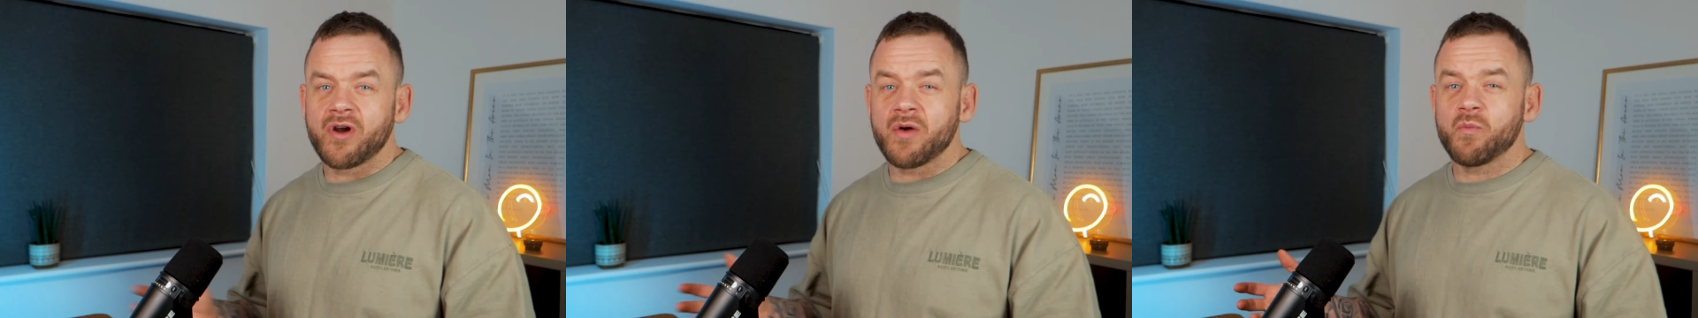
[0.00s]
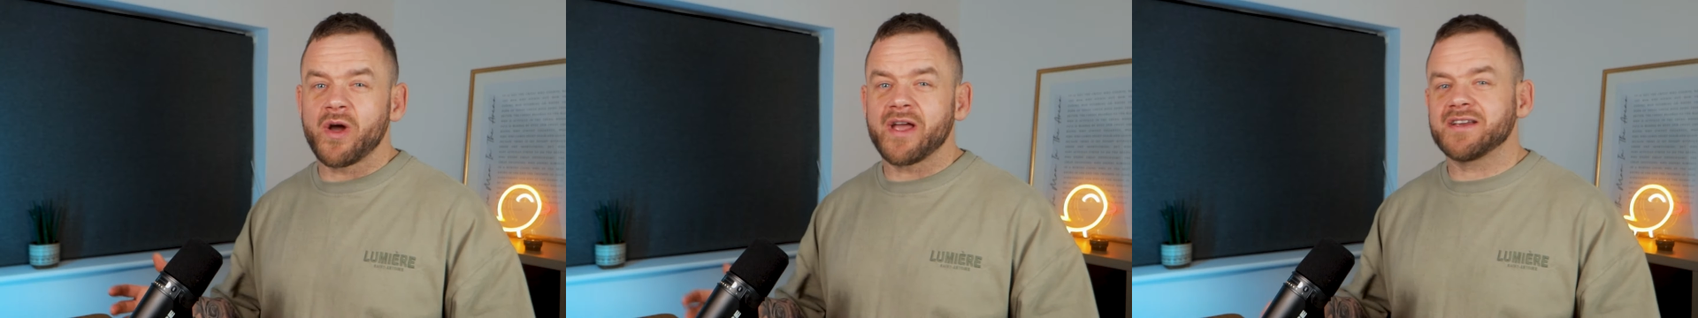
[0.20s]

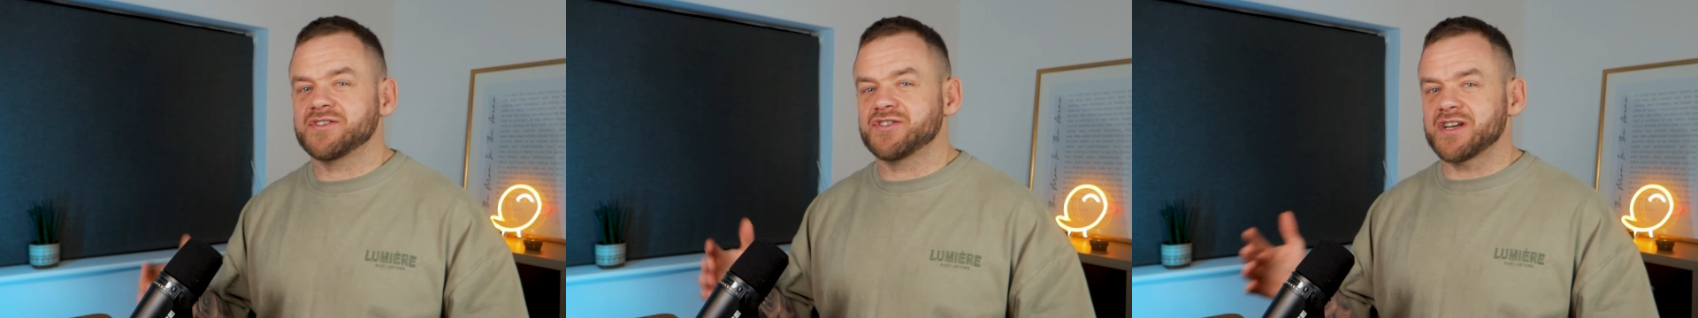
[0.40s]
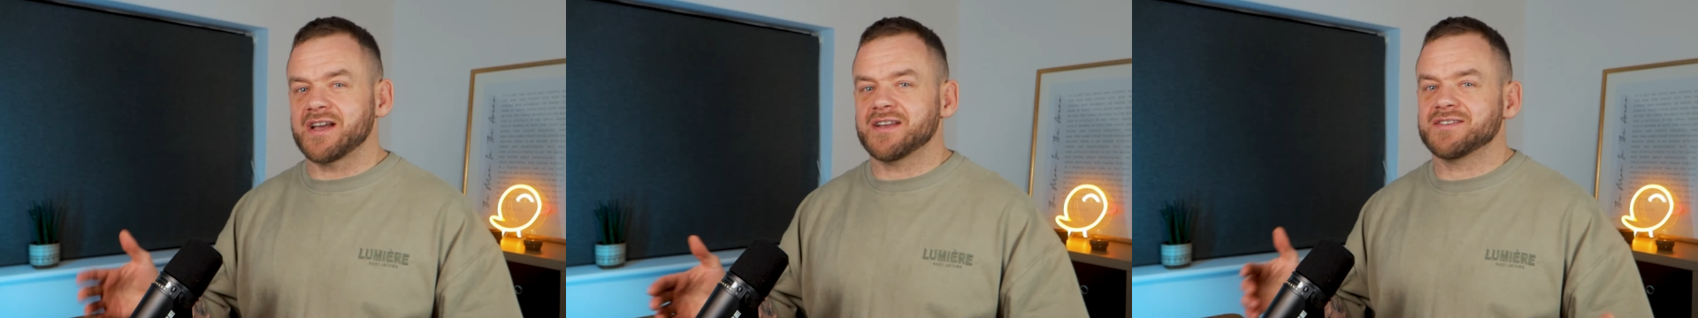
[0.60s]
Runway
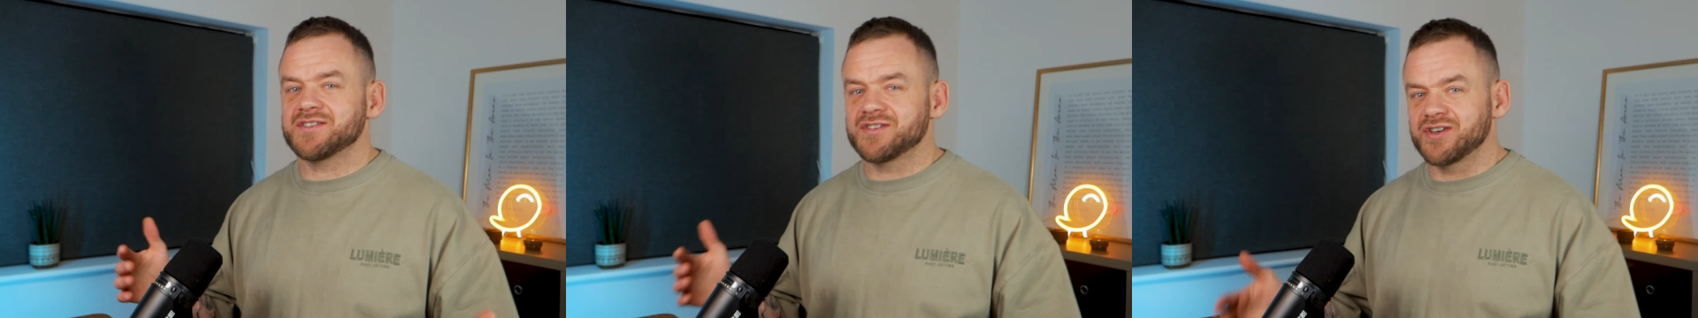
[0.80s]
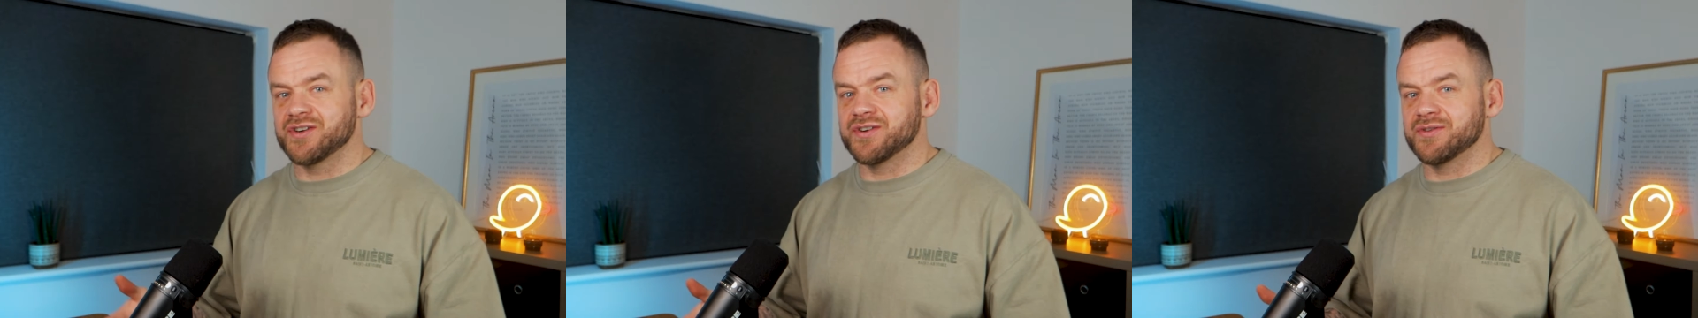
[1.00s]
Gen
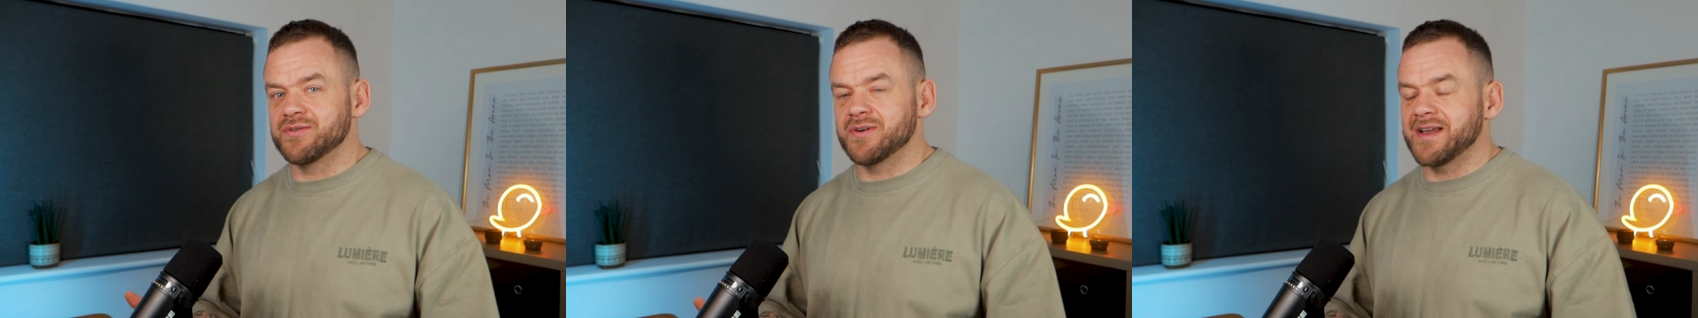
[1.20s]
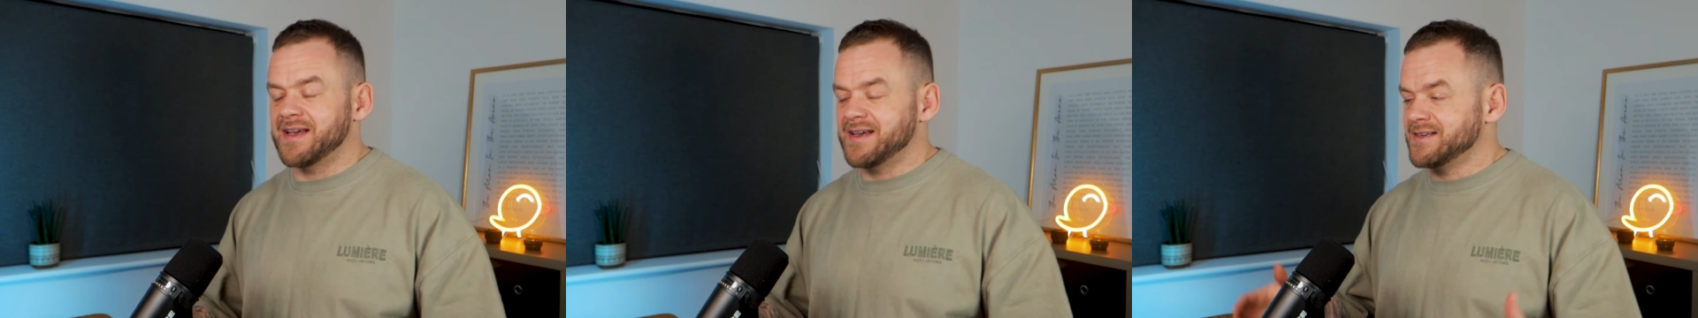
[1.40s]

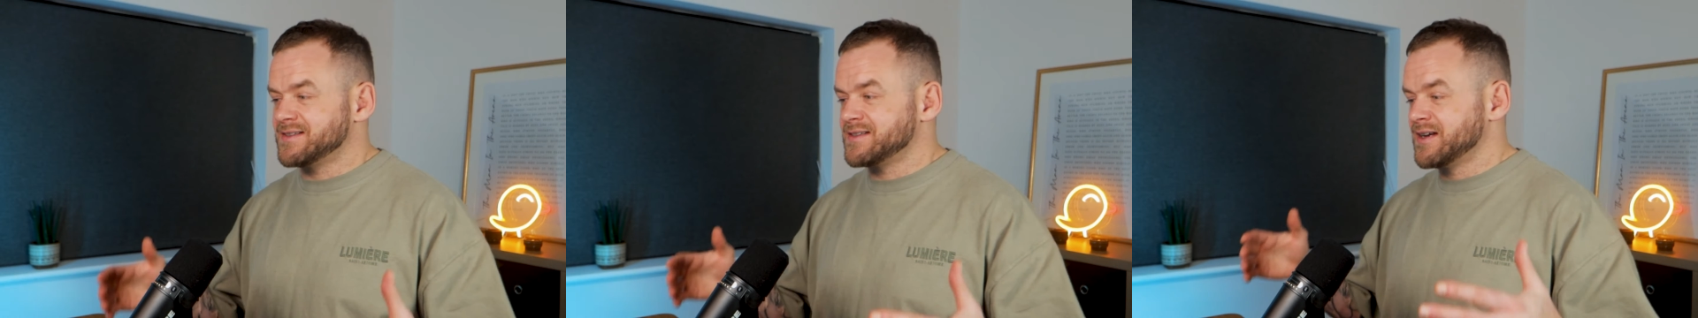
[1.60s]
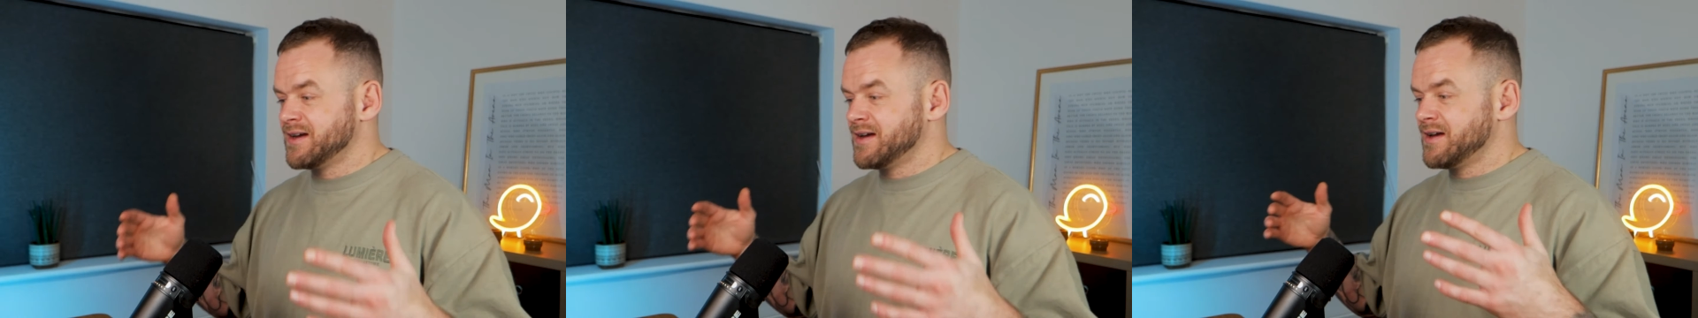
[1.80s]
2
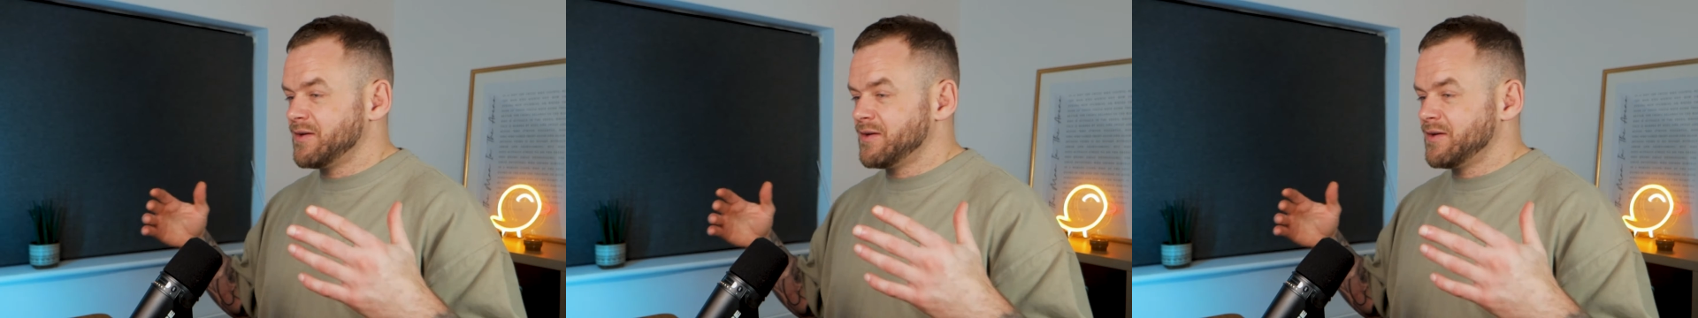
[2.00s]
is